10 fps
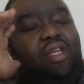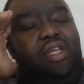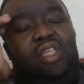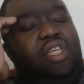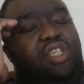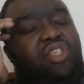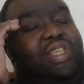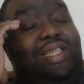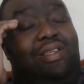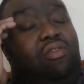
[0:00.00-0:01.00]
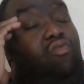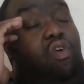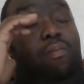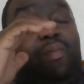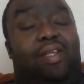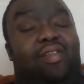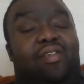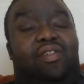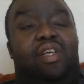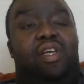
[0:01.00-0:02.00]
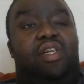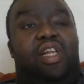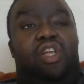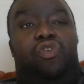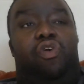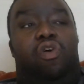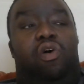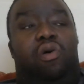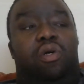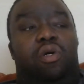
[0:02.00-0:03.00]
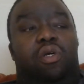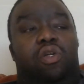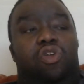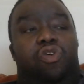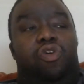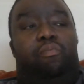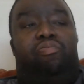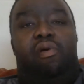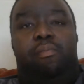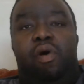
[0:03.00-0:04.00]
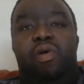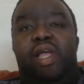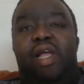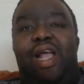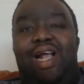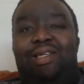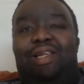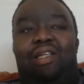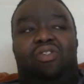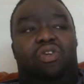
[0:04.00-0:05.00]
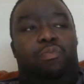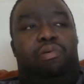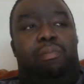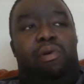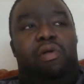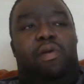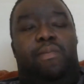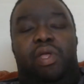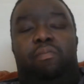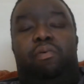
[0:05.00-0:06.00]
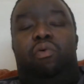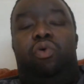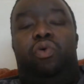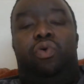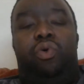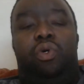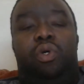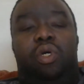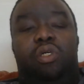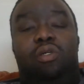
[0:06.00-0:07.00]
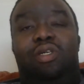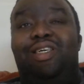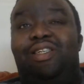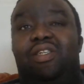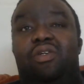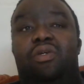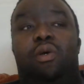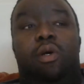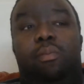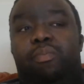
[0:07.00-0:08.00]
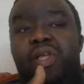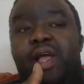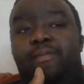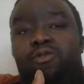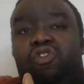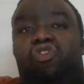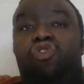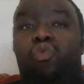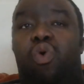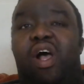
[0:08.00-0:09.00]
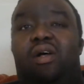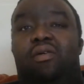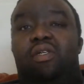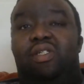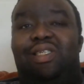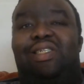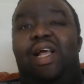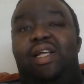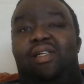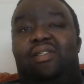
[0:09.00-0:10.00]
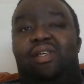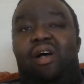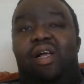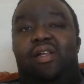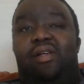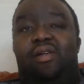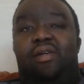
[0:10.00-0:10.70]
It just sends the wrong message that you're not promoting excellence. You're not promoting people who need to be able to do well to stay in the side.